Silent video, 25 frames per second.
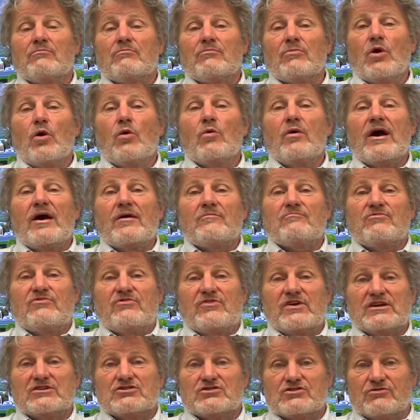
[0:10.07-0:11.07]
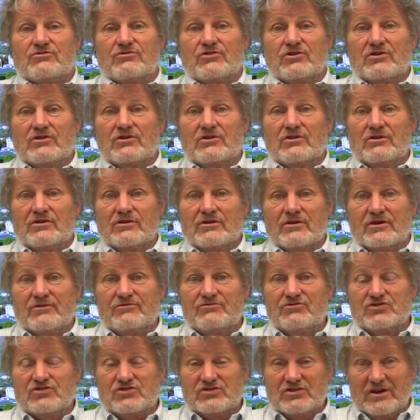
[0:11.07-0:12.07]
Moab Festival
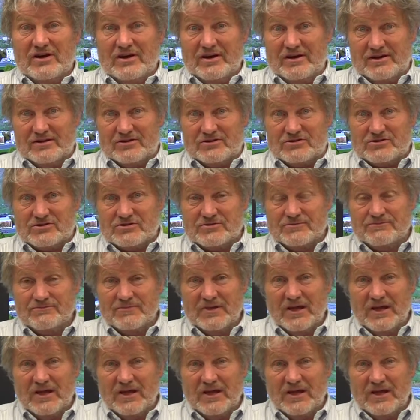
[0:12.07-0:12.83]
of Science.